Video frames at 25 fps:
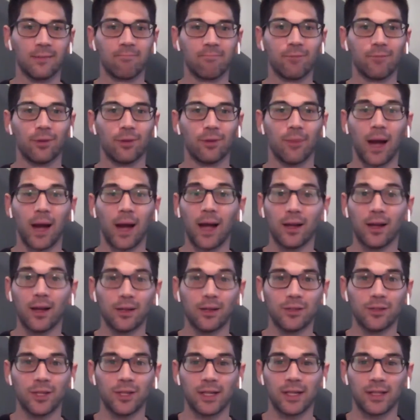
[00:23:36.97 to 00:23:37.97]
"Your
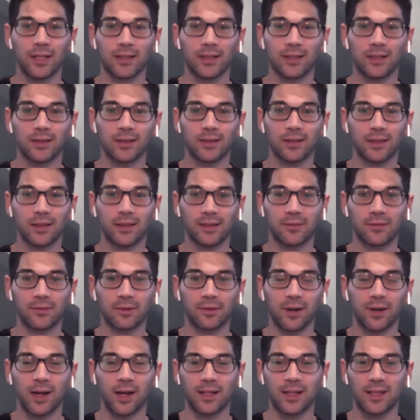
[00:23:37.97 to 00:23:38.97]
biology it's
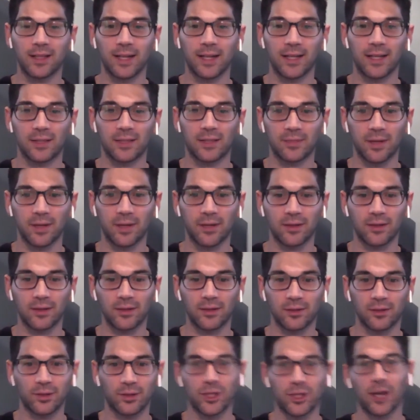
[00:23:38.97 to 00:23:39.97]
for non-science majors."
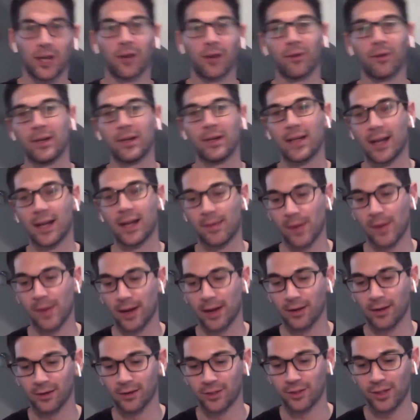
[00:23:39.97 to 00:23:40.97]
So she had to retake
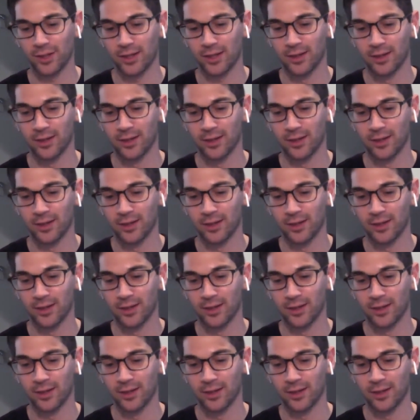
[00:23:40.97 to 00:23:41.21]
biology.